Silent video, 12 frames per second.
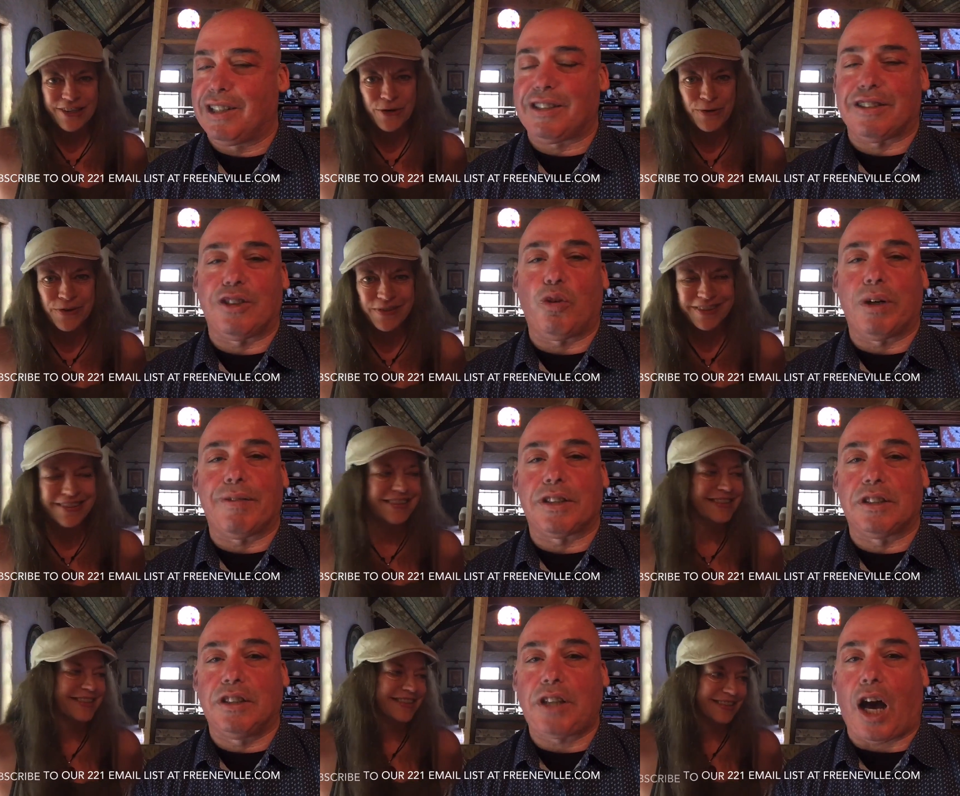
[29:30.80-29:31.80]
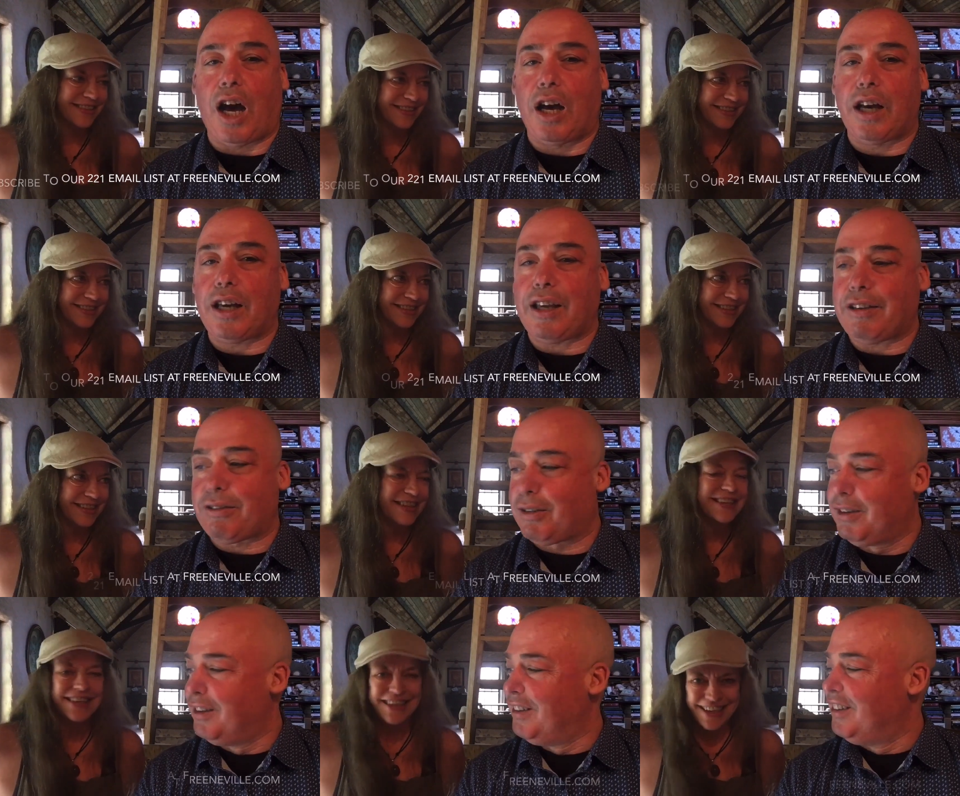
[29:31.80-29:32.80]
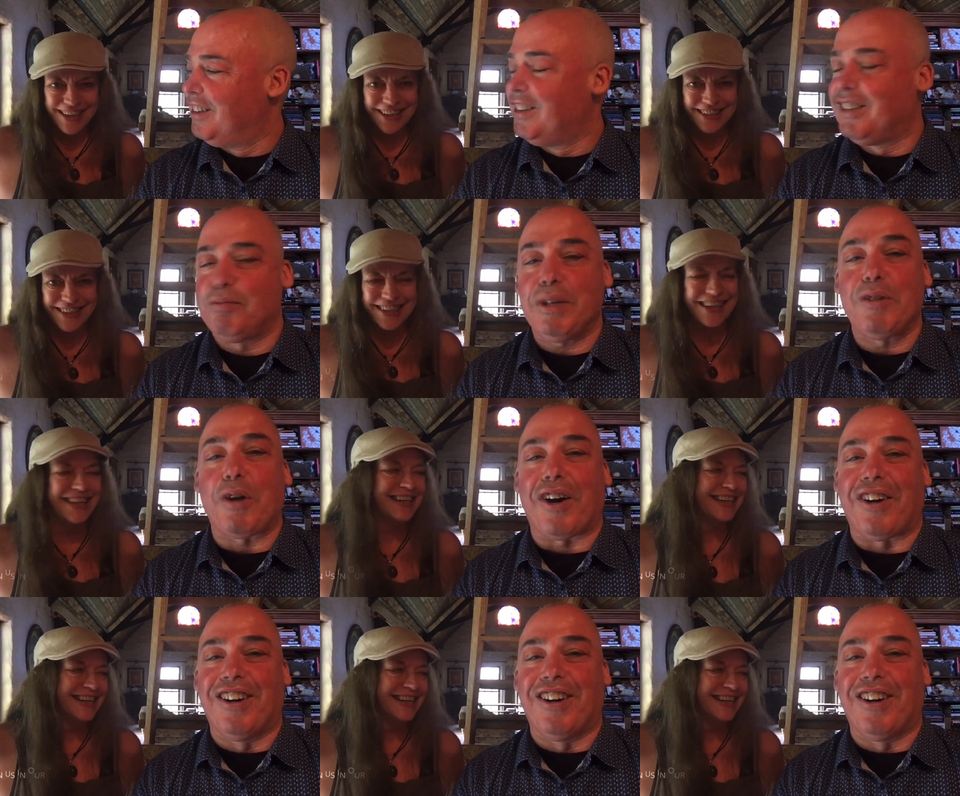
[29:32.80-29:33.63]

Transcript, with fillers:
Speaker 1: until one of us dies. Yeah. Meanwhile.